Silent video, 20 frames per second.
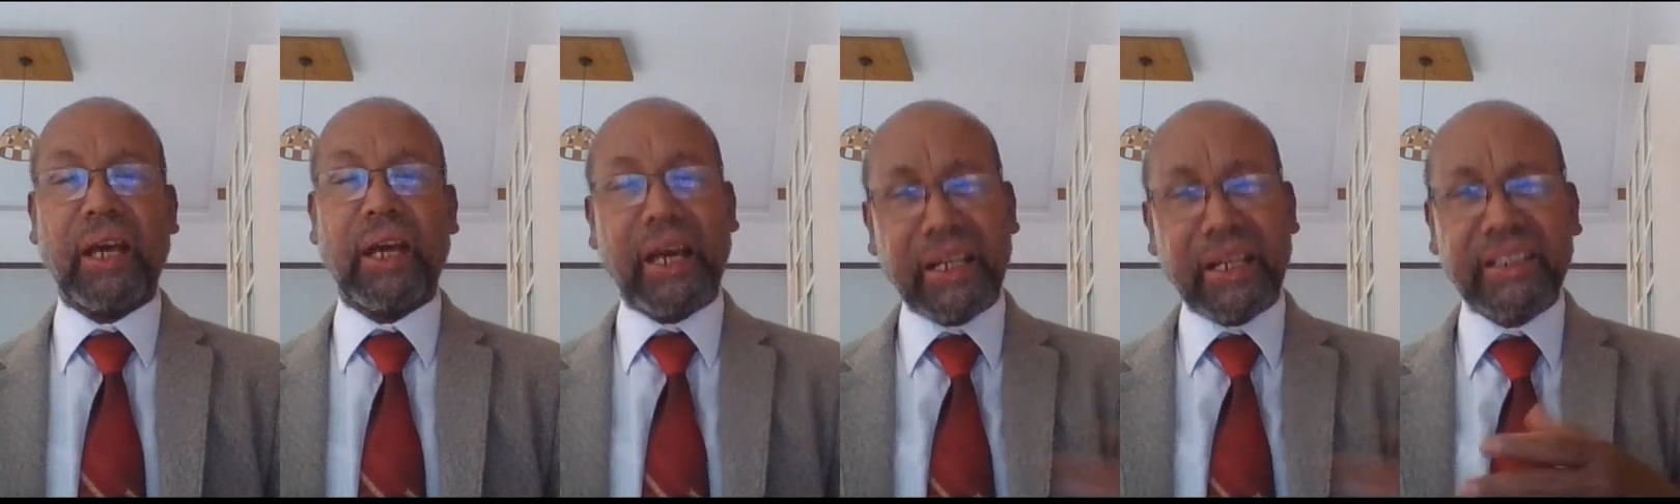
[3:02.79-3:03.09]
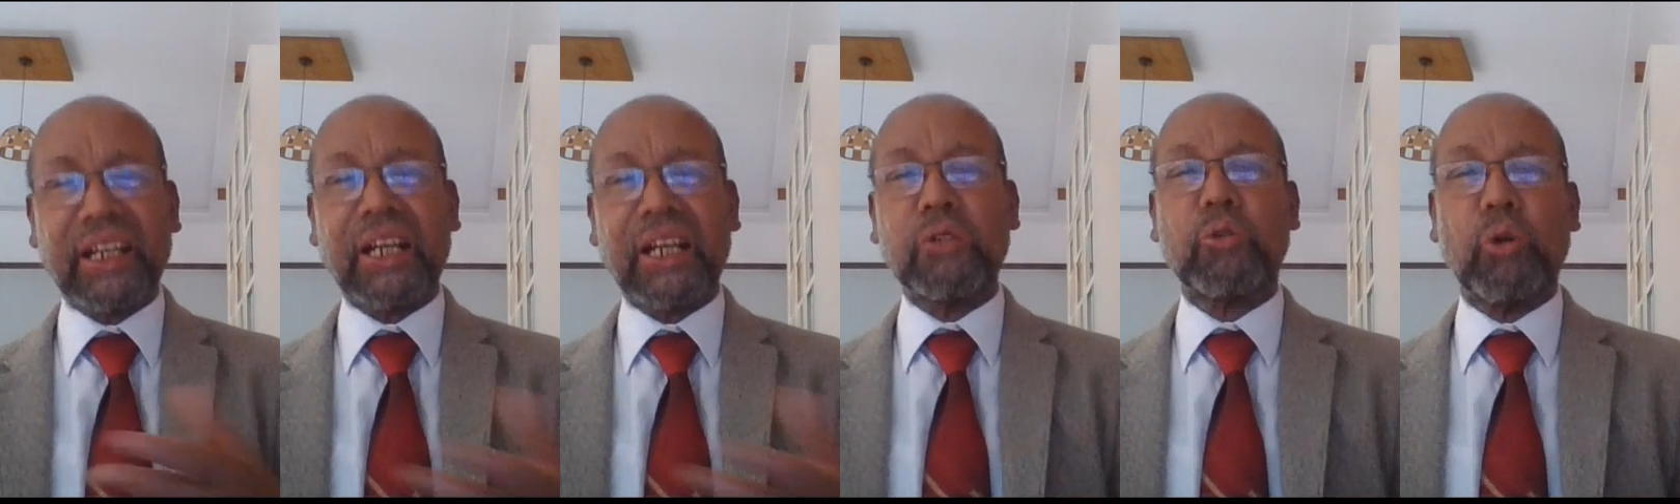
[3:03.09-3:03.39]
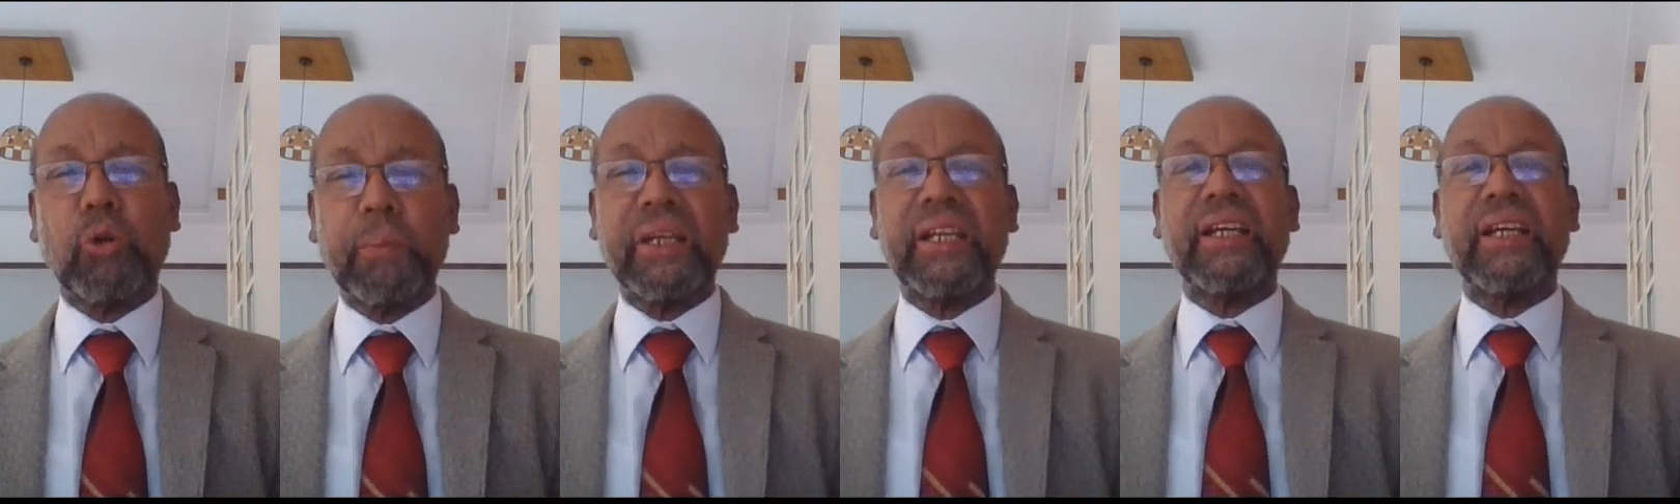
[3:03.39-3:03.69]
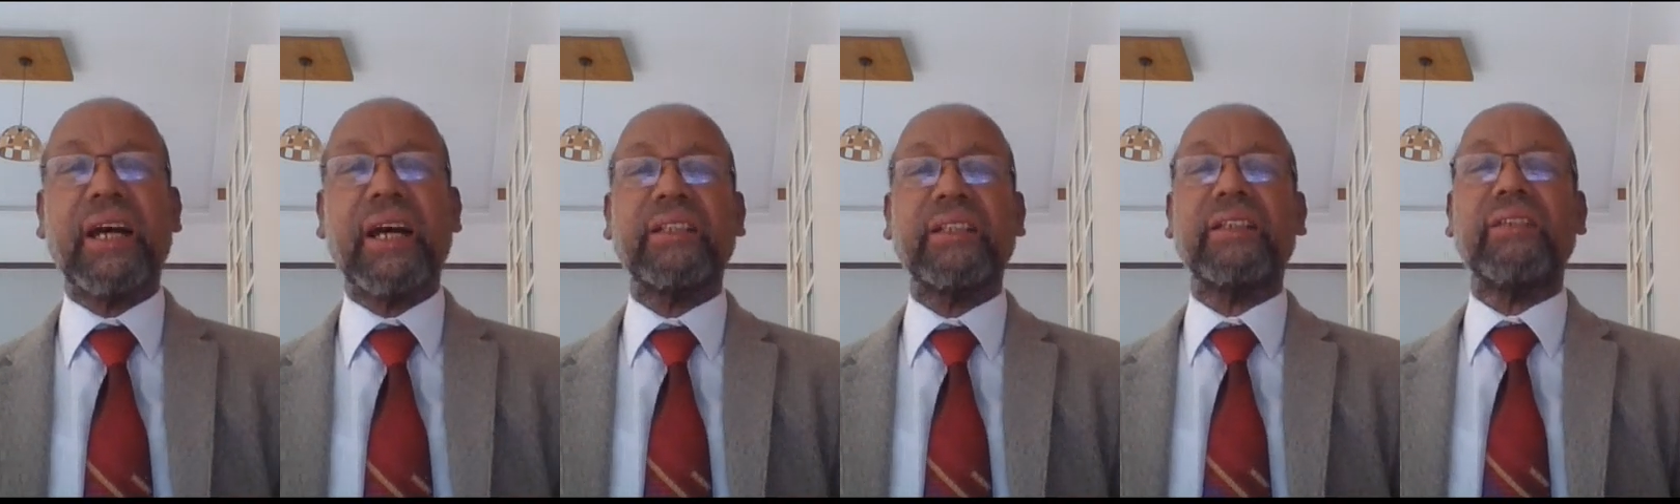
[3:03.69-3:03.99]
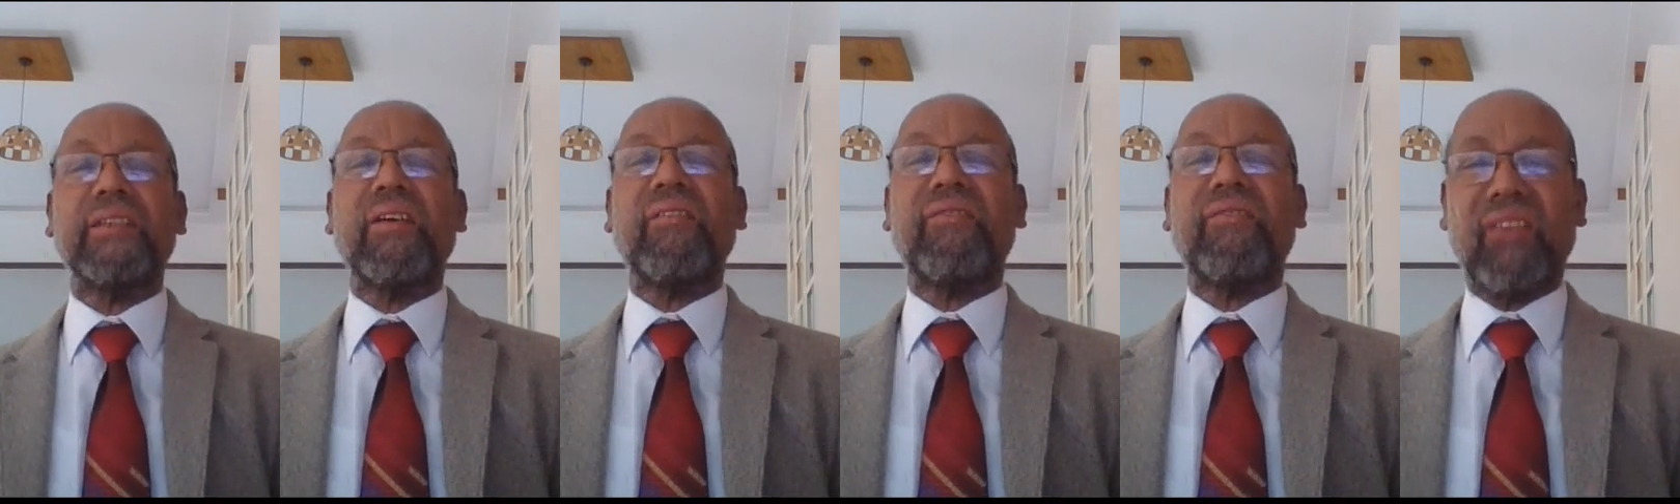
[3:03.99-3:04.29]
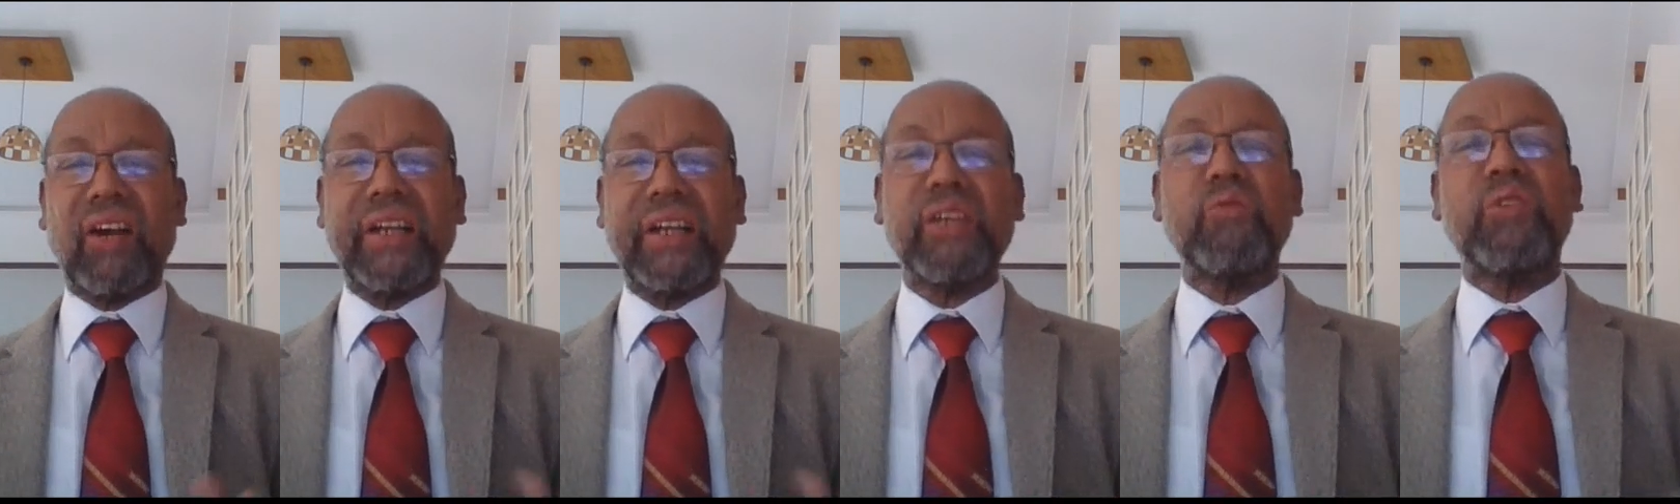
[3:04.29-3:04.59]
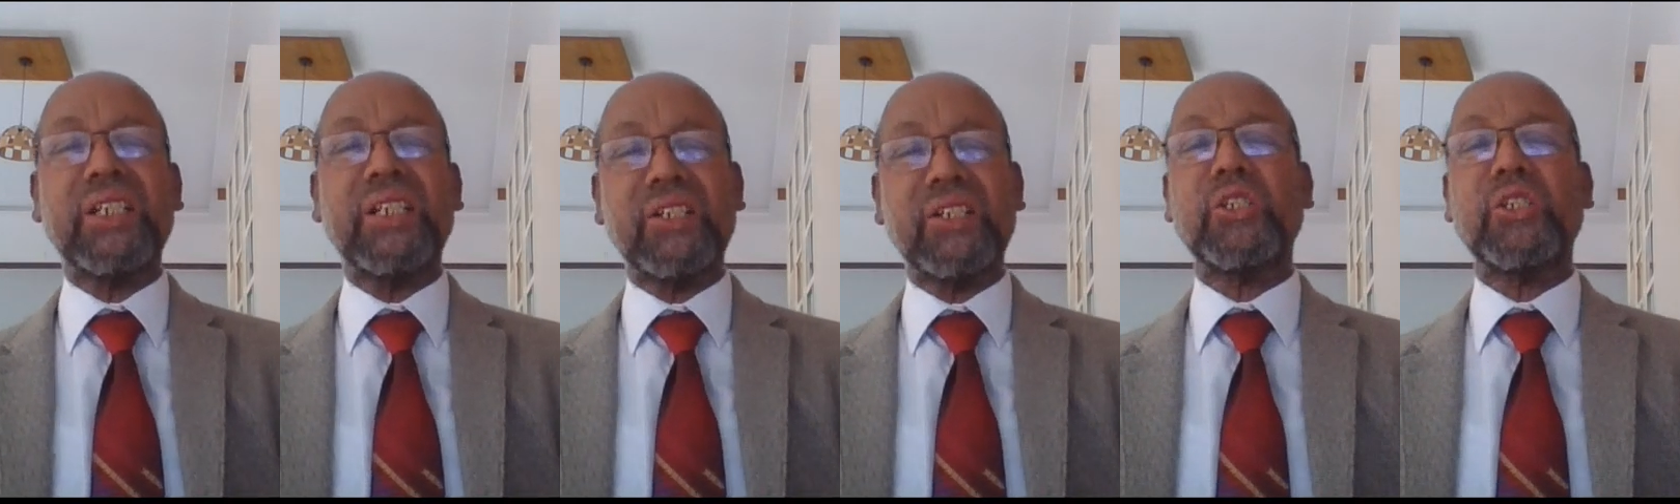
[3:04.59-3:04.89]
And there are so many other funny
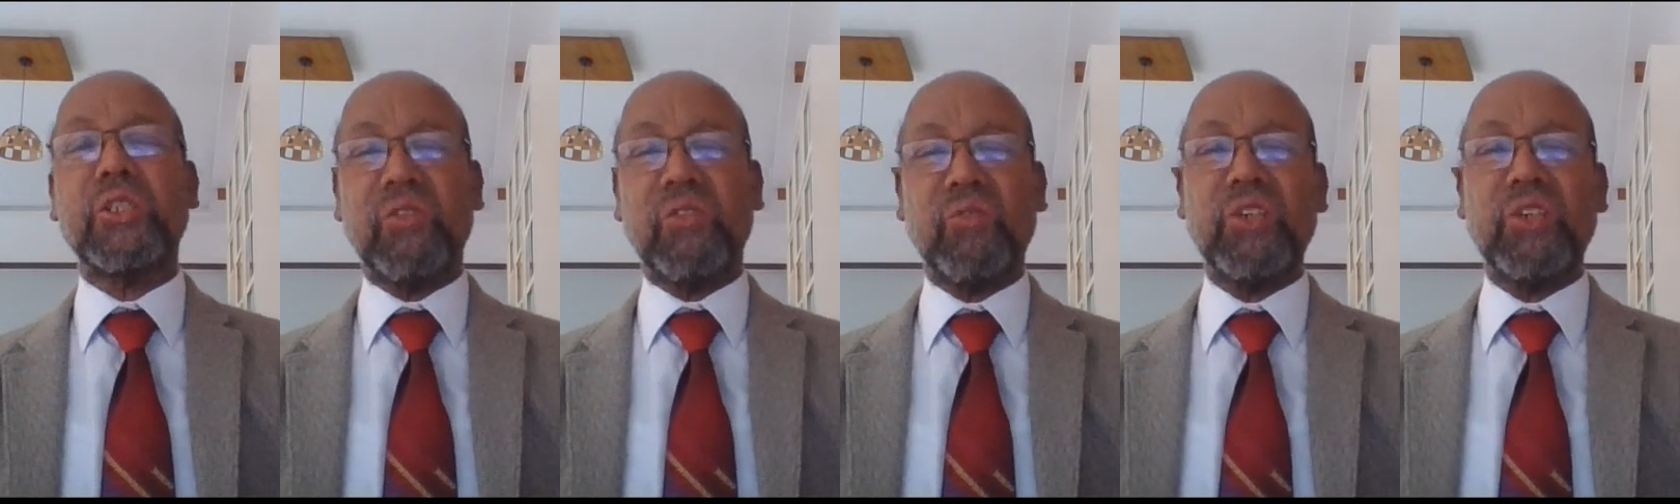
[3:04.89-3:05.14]
words